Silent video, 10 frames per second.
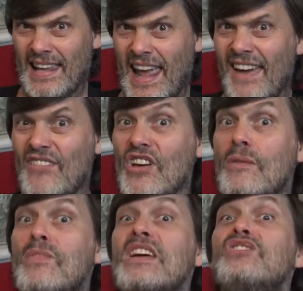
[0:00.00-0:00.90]
of gave
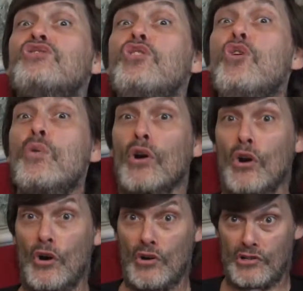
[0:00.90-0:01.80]
them the
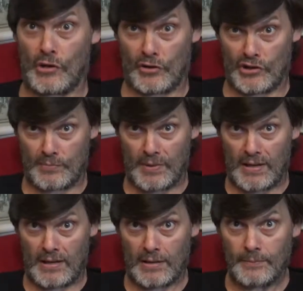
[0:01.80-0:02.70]
tour, so to
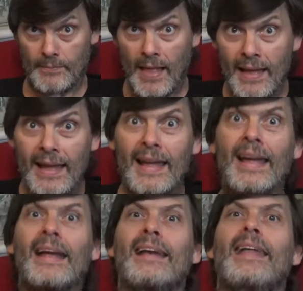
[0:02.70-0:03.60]
speak.
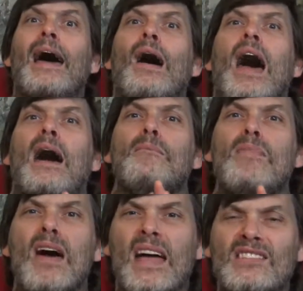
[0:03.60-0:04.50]
Now, I'm
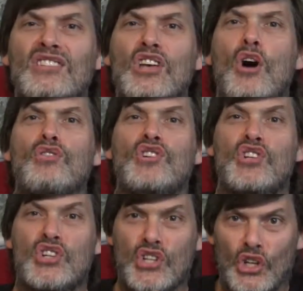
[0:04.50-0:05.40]
not so
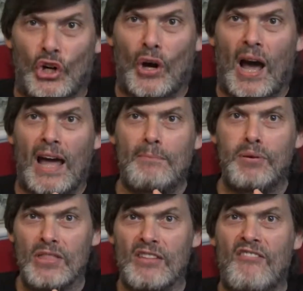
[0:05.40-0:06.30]
sure I'd
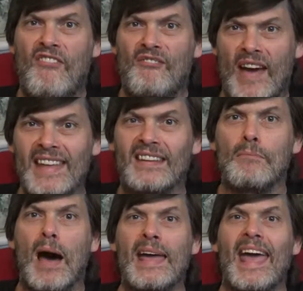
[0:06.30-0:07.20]
put the fate of
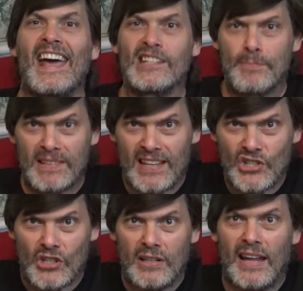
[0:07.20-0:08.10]
my
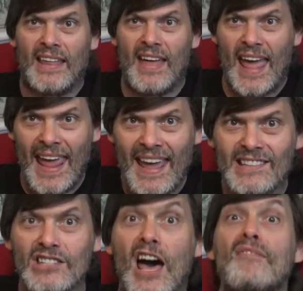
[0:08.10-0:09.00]
expedition in the
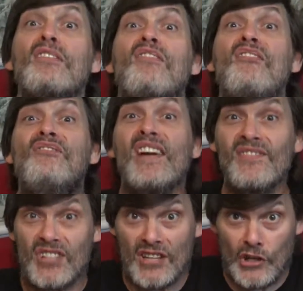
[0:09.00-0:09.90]
hands of a
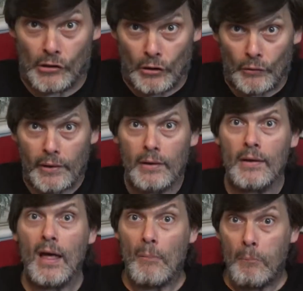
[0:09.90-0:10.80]
15-year-old.
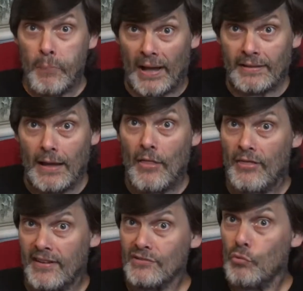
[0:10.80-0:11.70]
But
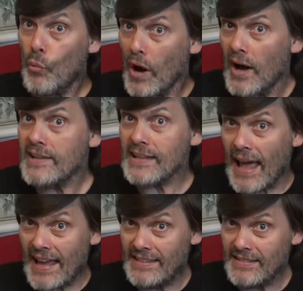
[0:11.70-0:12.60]
this was
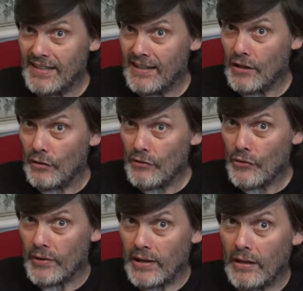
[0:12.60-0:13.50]

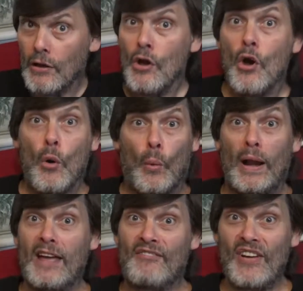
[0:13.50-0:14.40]
1803, where
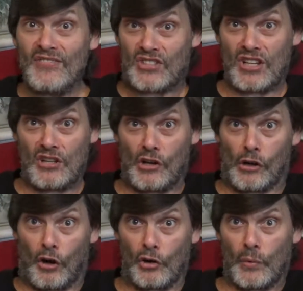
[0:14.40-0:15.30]
a
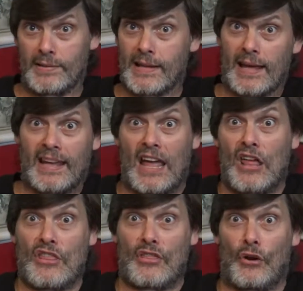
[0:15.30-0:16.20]
15-year-old was like
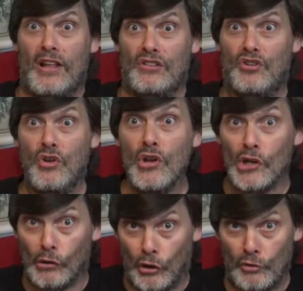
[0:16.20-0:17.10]
a
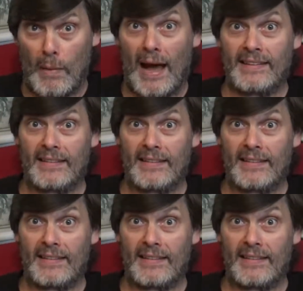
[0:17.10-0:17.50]
32-year-old by